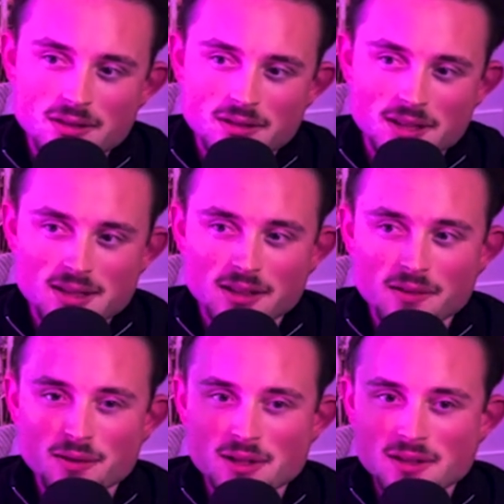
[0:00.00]
That's like the
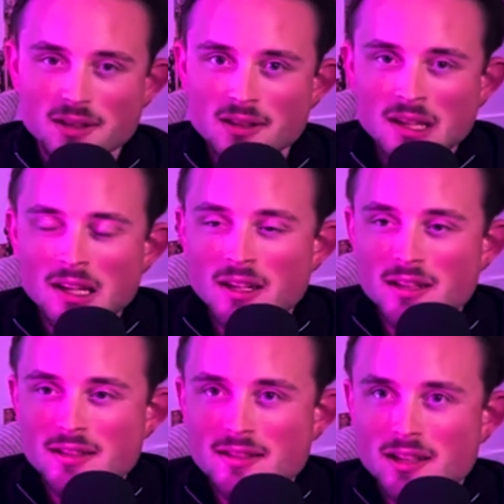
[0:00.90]
first thing.
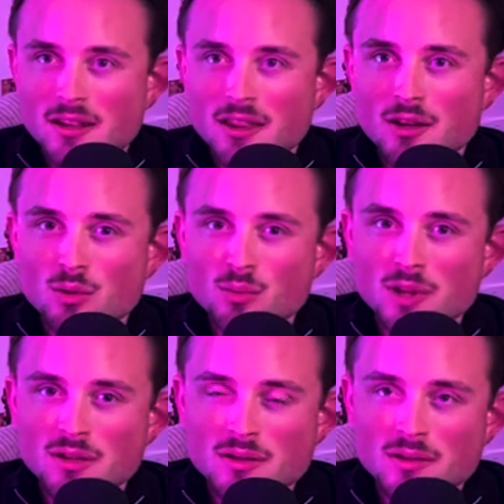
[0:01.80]
Second thing would
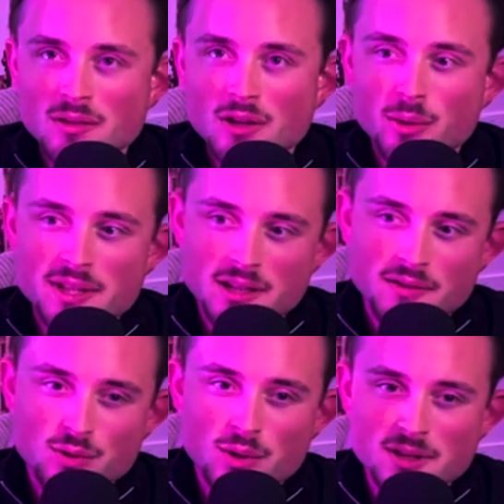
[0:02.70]
be to always have
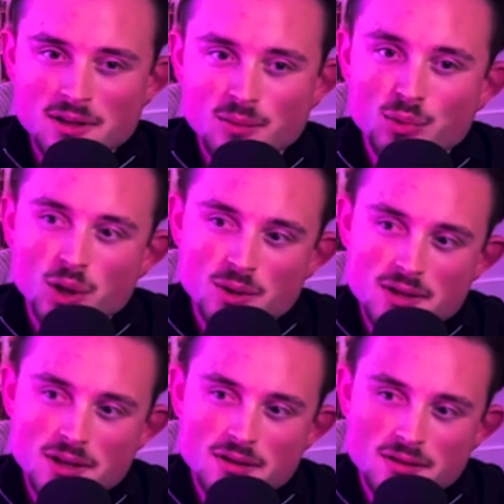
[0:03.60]
trust in the
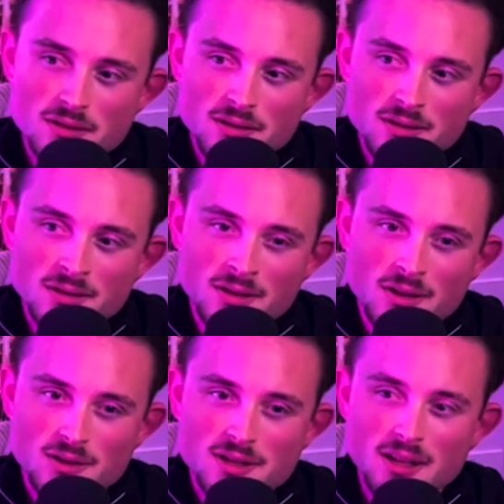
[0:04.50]
process,
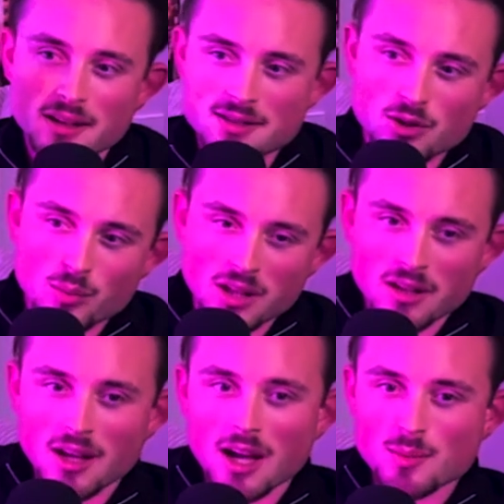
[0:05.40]
because there are like so
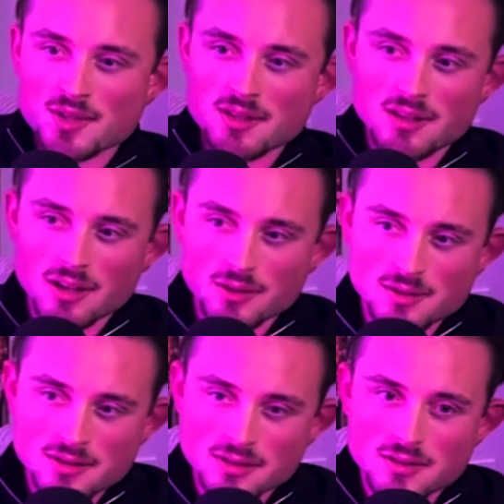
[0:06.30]
many ups and
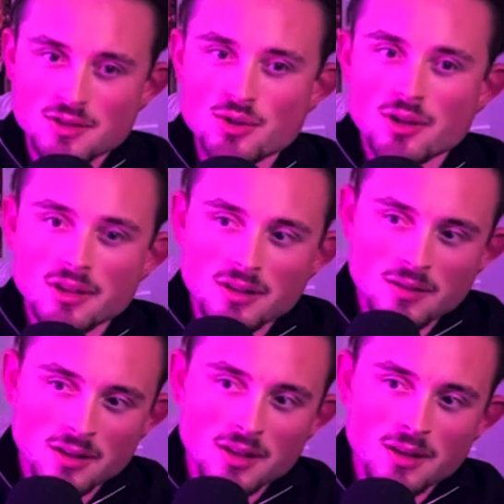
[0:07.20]
downs in this journey,
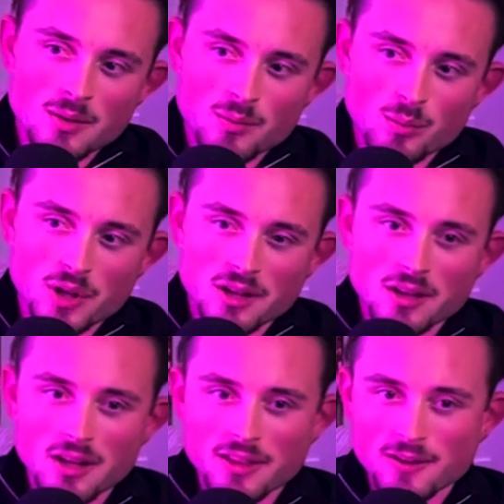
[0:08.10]

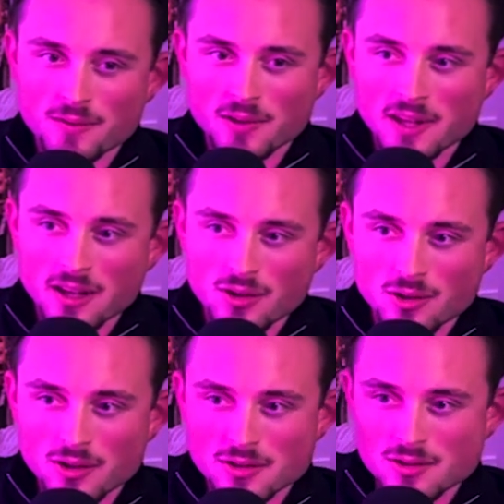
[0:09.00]
but at the end of the day you're
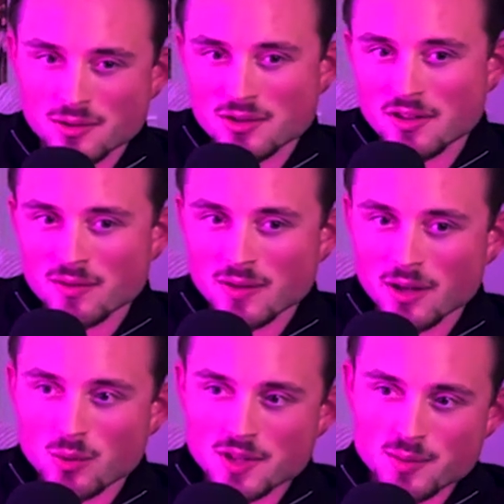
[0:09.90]
going to achieve
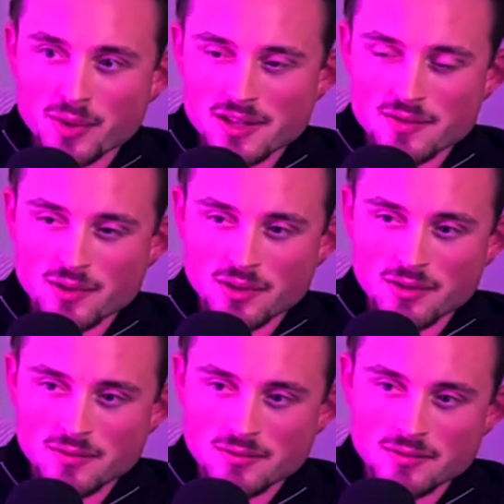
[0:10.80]
like what's best for
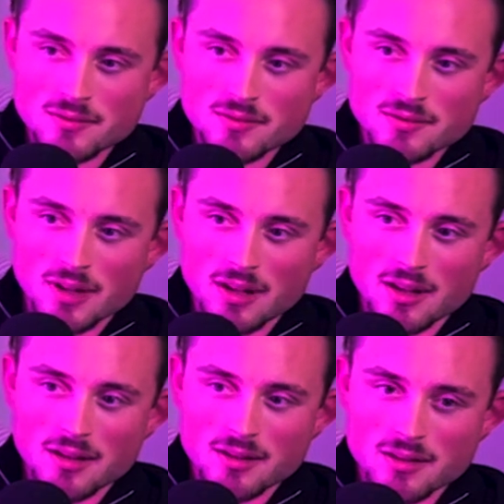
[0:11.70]
you.
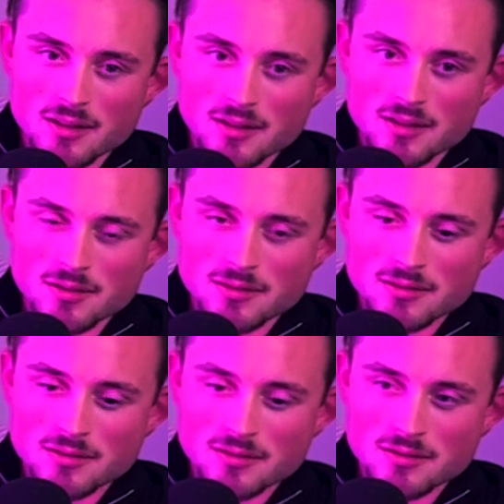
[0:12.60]
And
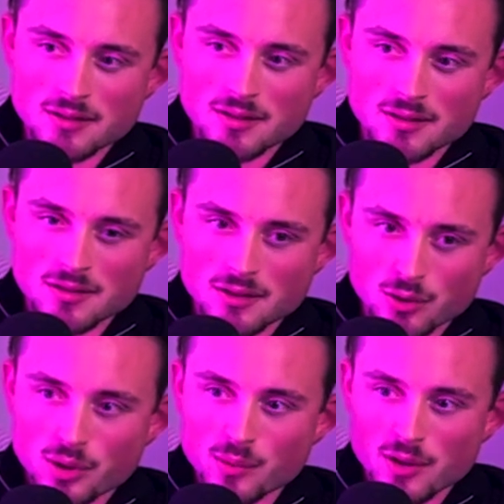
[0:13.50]
you know
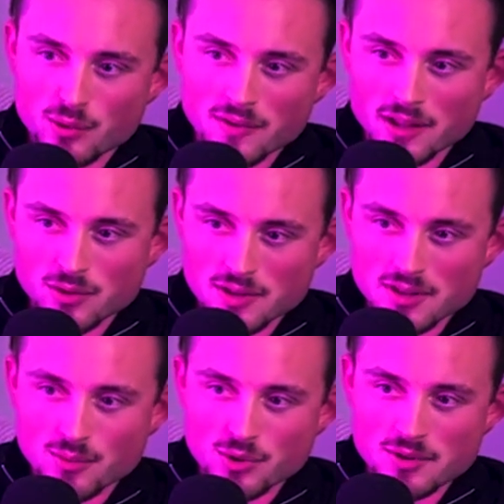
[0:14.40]
what I mean, with like
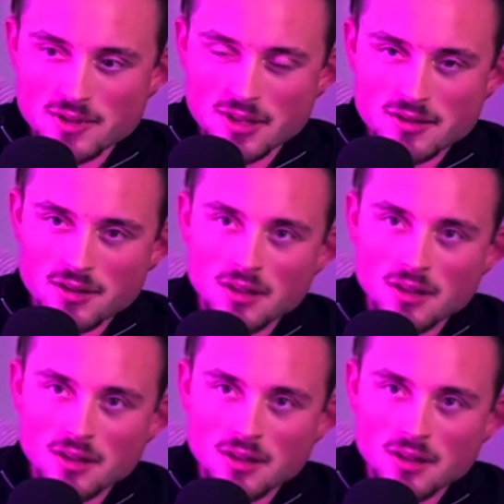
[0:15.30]
trusting the process.